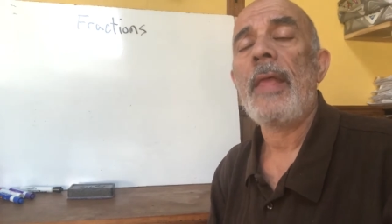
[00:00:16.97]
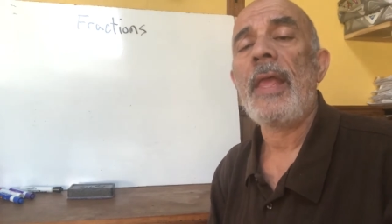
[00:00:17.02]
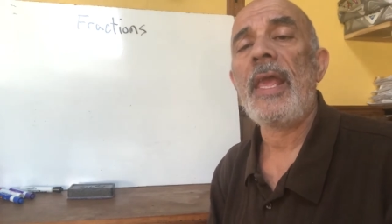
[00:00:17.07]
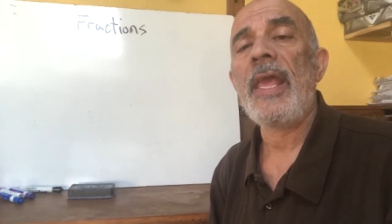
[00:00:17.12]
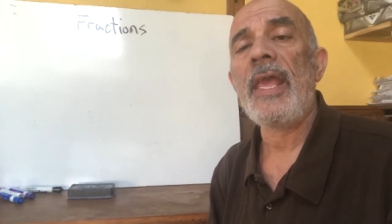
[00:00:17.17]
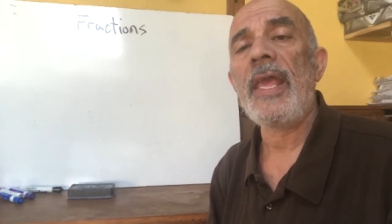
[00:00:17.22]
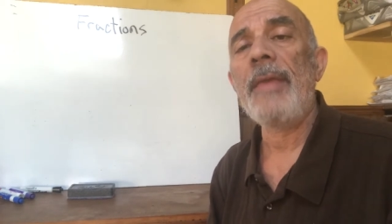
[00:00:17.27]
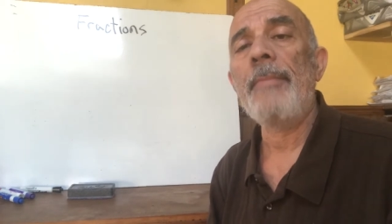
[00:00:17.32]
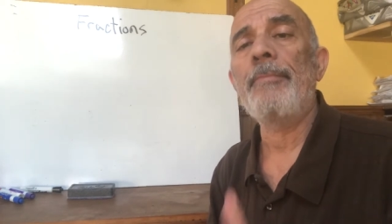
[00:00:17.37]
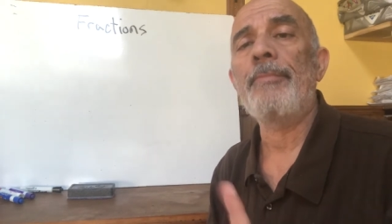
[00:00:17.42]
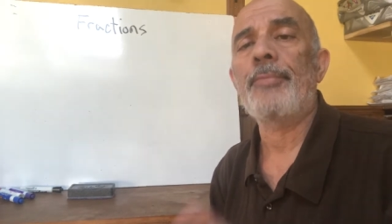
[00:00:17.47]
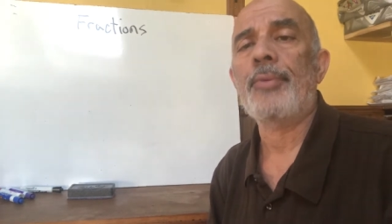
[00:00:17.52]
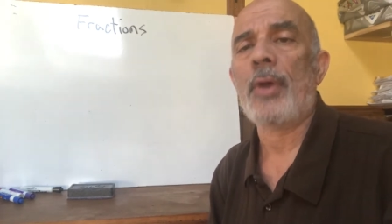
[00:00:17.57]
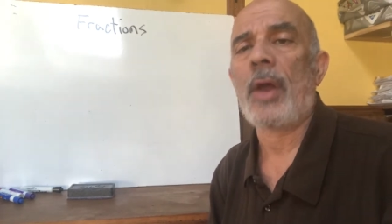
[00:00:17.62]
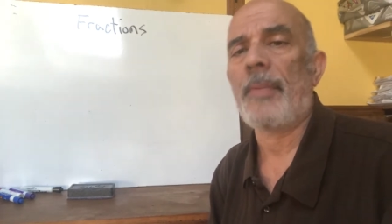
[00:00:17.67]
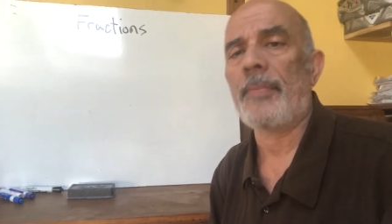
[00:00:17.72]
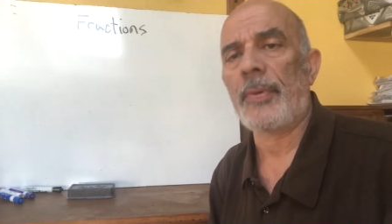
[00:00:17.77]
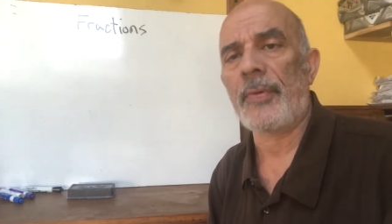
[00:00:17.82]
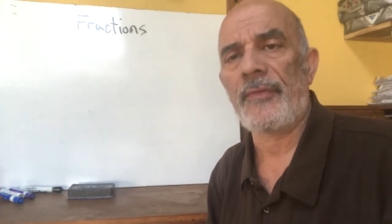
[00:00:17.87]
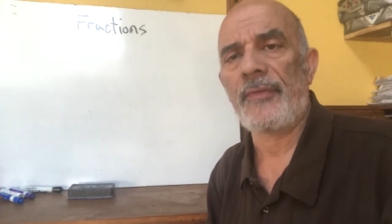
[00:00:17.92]

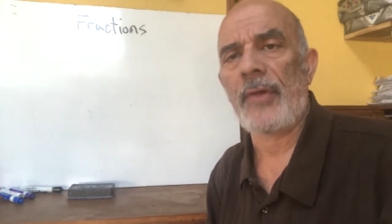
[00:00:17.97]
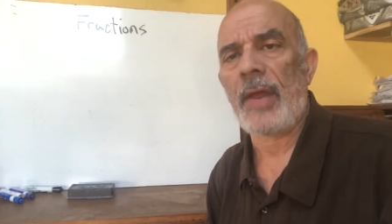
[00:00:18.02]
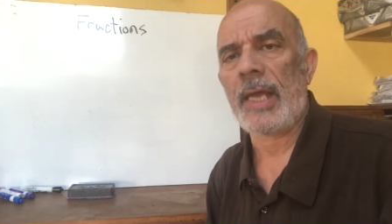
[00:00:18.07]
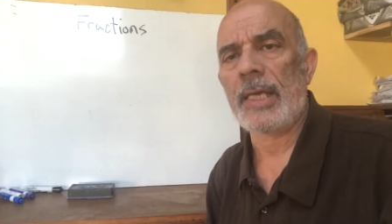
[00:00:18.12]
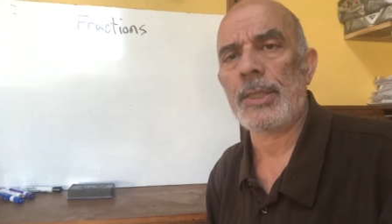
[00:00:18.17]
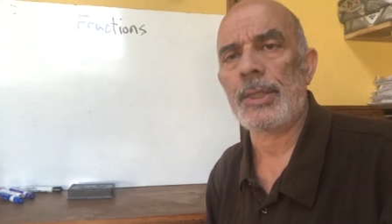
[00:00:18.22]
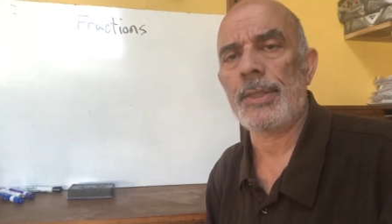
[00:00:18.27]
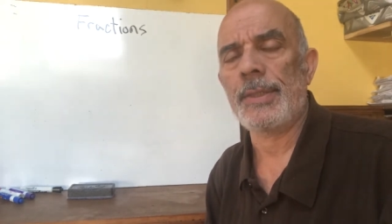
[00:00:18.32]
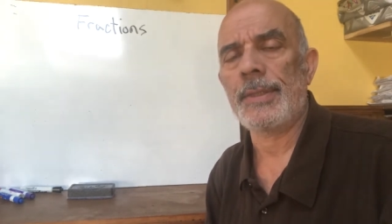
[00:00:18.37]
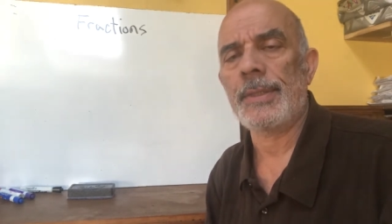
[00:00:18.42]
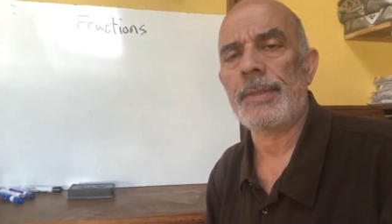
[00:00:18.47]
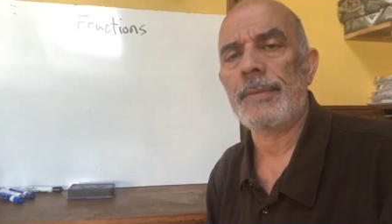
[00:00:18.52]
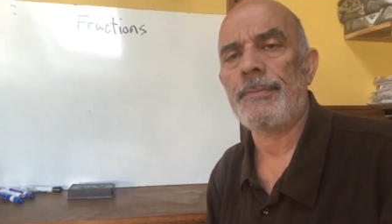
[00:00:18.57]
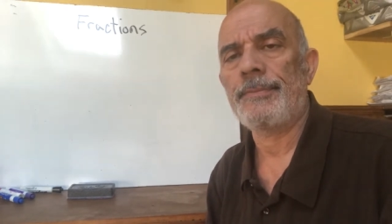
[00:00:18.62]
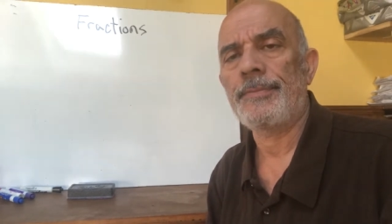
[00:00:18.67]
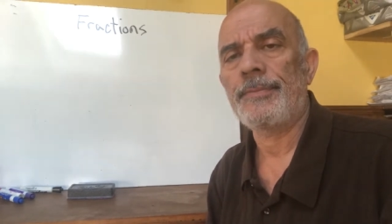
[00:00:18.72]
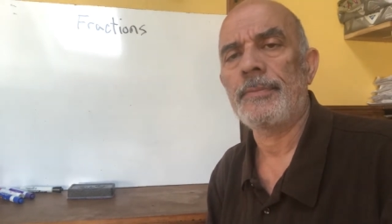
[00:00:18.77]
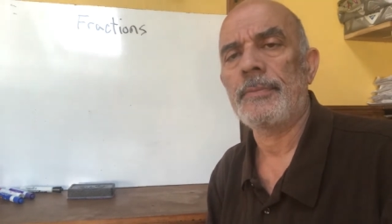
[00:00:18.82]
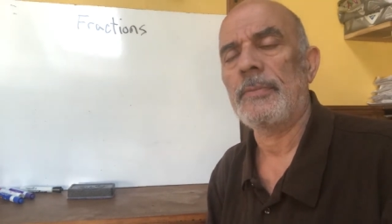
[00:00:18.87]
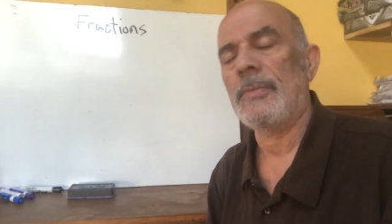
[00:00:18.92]
improper fractions.
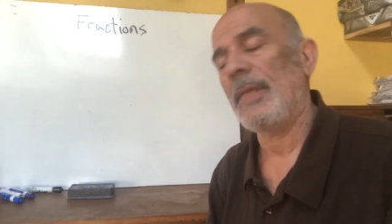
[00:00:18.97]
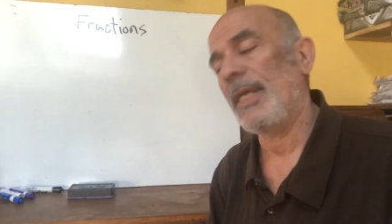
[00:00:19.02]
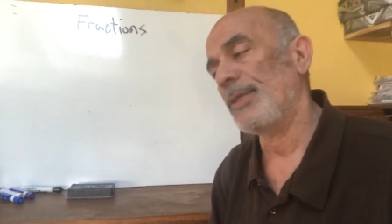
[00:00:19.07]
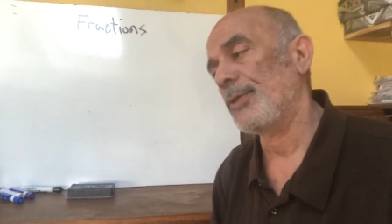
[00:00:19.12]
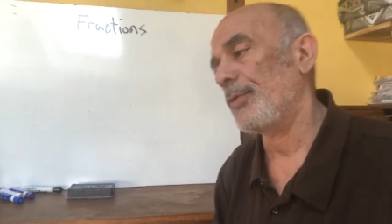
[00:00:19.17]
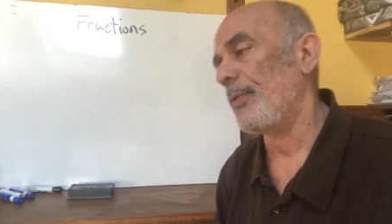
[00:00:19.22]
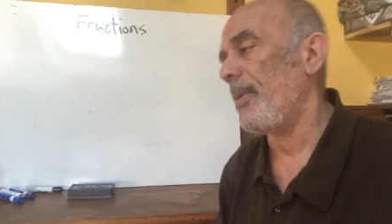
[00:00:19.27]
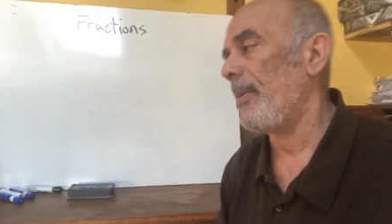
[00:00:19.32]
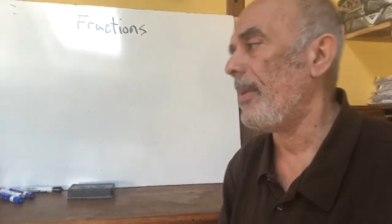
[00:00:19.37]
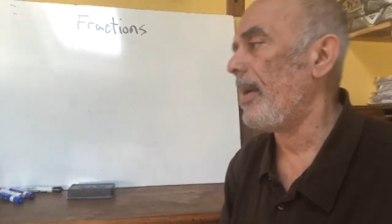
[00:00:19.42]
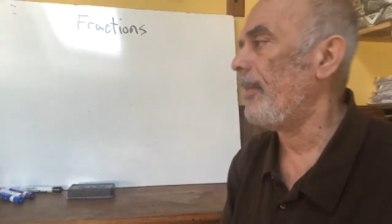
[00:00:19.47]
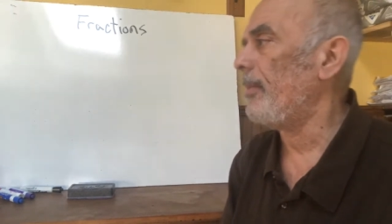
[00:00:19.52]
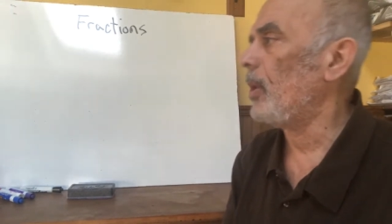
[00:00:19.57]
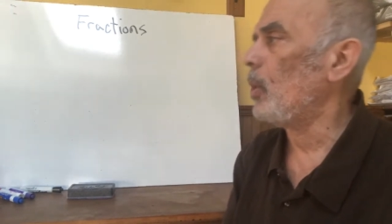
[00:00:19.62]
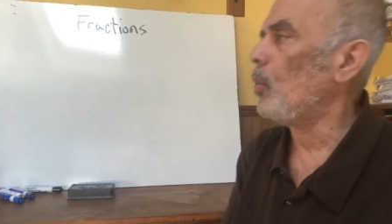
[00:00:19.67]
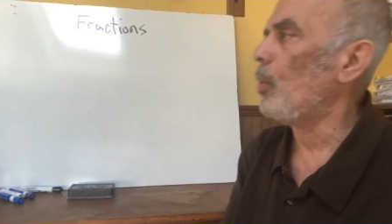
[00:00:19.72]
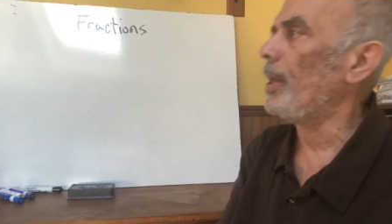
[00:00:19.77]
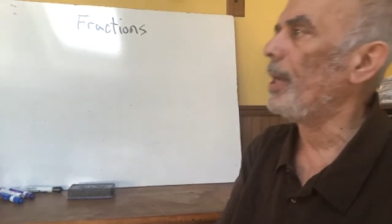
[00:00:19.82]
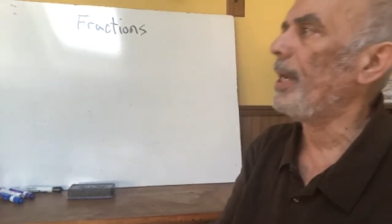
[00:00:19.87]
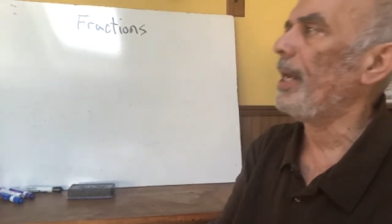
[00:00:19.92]
Let's remember what an